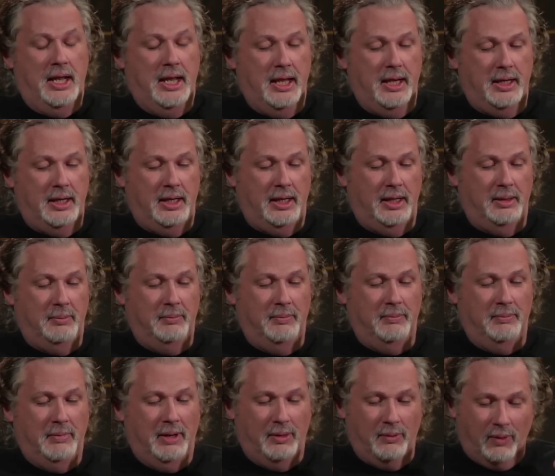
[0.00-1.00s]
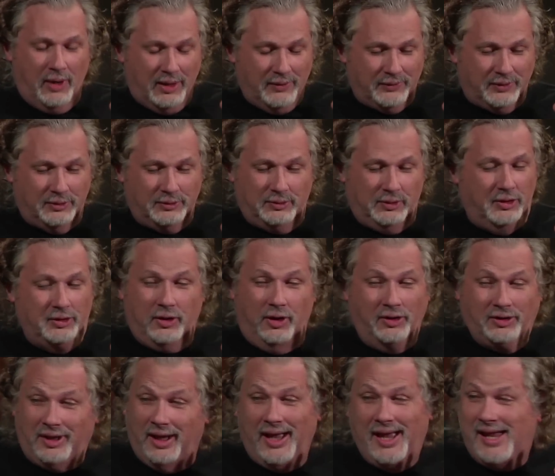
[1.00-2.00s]
And and my wife goes, "Are you
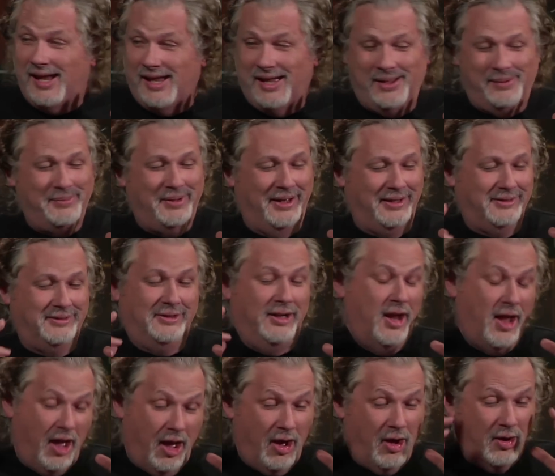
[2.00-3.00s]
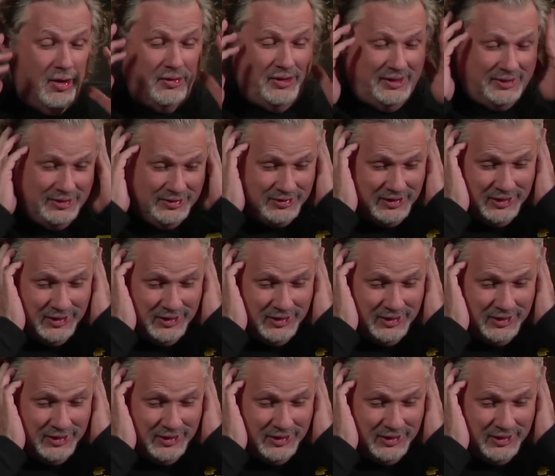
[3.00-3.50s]
okay?" I'm like, "No, this is